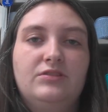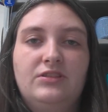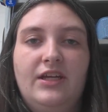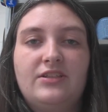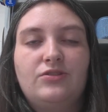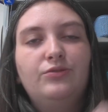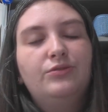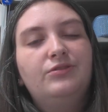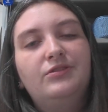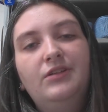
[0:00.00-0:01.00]
tech
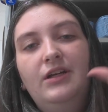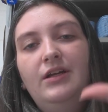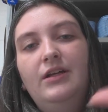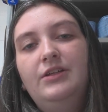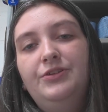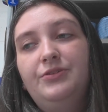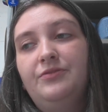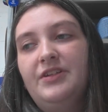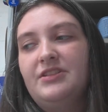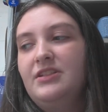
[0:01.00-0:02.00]
school,
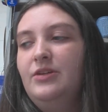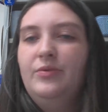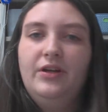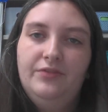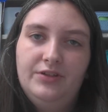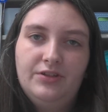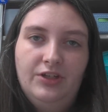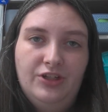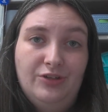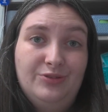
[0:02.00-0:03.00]
university, whatever you're
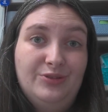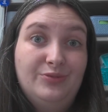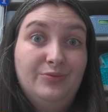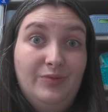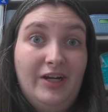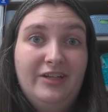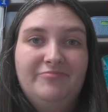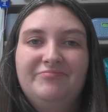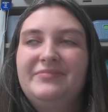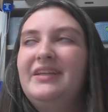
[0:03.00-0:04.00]
going to go to,
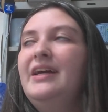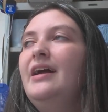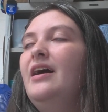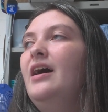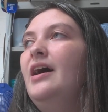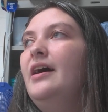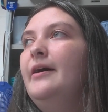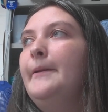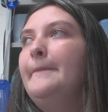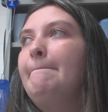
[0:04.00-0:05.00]
right?
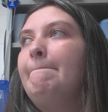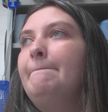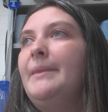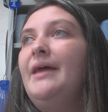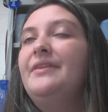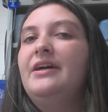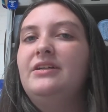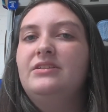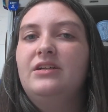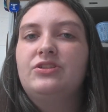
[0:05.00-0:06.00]
And
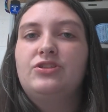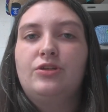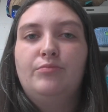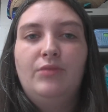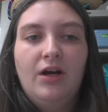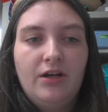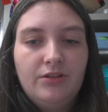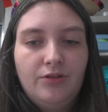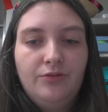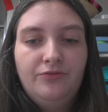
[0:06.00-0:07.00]
then
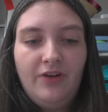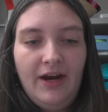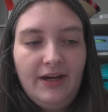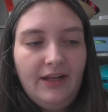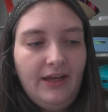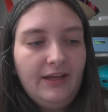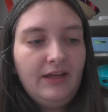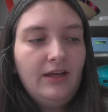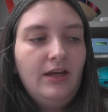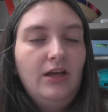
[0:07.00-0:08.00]
tomorrow,
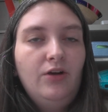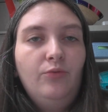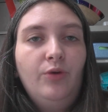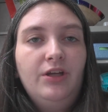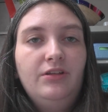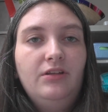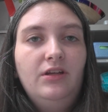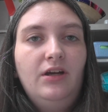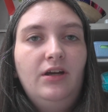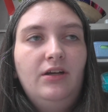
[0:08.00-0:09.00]
Friday, what
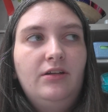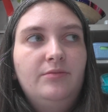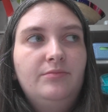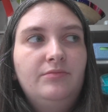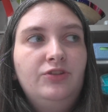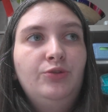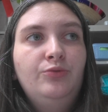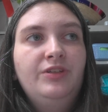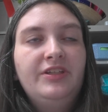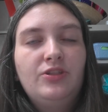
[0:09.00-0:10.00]

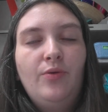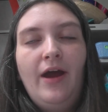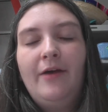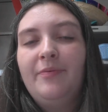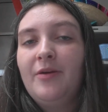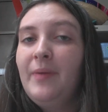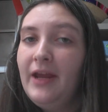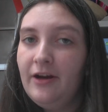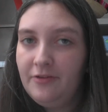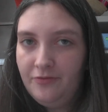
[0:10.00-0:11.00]
you need to have
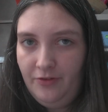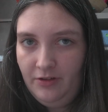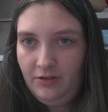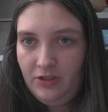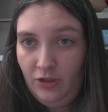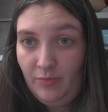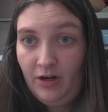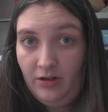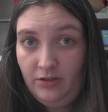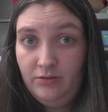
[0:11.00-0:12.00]
prepared for
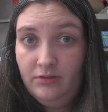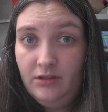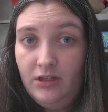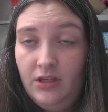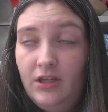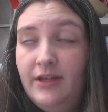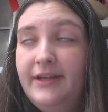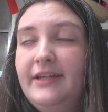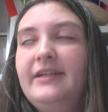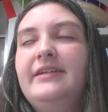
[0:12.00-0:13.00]
tomorrow
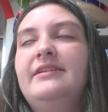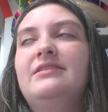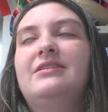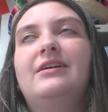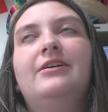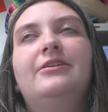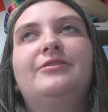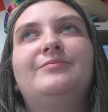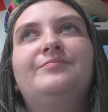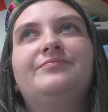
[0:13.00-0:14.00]
is
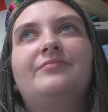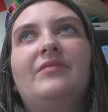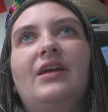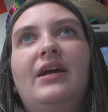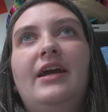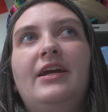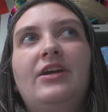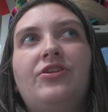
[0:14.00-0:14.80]
a